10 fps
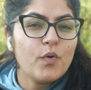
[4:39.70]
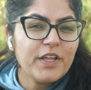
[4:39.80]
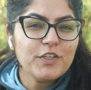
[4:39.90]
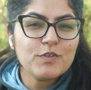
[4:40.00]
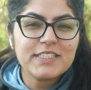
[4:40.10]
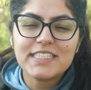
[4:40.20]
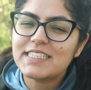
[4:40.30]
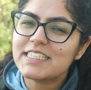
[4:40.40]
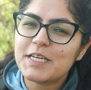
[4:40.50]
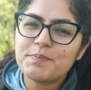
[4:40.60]
and use
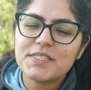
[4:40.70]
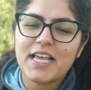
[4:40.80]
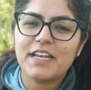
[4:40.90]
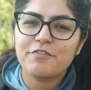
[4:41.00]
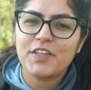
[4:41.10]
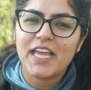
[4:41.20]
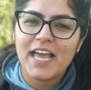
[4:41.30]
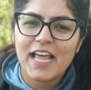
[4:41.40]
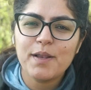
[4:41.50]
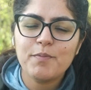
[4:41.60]
these tips, and if they
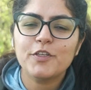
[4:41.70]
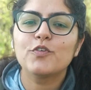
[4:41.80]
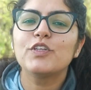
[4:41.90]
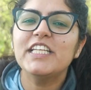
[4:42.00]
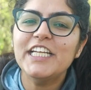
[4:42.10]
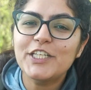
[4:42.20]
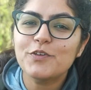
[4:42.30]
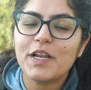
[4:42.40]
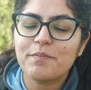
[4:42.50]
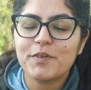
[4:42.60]
help, you need
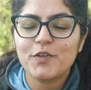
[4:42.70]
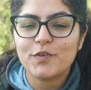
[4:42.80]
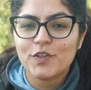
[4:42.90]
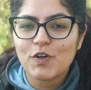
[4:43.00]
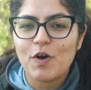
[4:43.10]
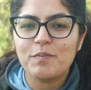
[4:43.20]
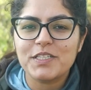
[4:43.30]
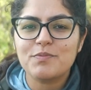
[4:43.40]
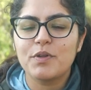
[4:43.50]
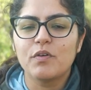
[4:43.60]
to let me know in the
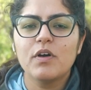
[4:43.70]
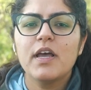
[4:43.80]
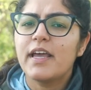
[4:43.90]
comments below.